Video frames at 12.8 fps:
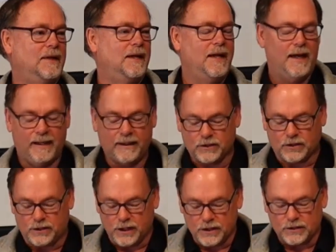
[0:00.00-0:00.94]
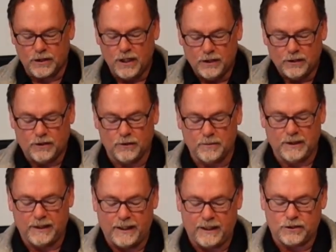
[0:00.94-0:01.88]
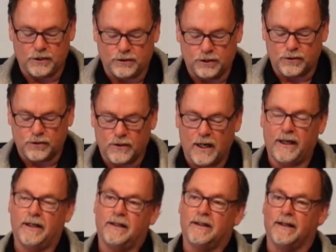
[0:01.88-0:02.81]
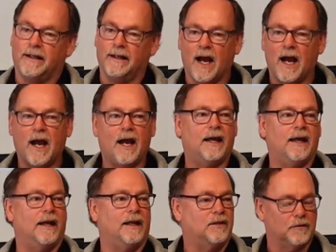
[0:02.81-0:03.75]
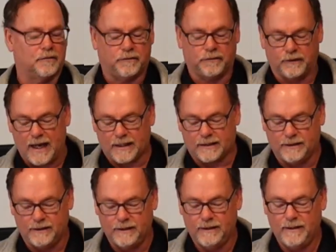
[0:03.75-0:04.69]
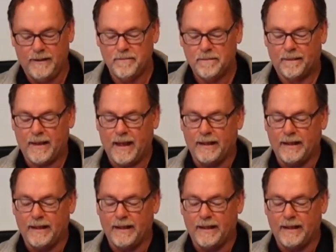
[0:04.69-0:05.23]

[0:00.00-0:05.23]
And it's just human nature to try and deny and deflect and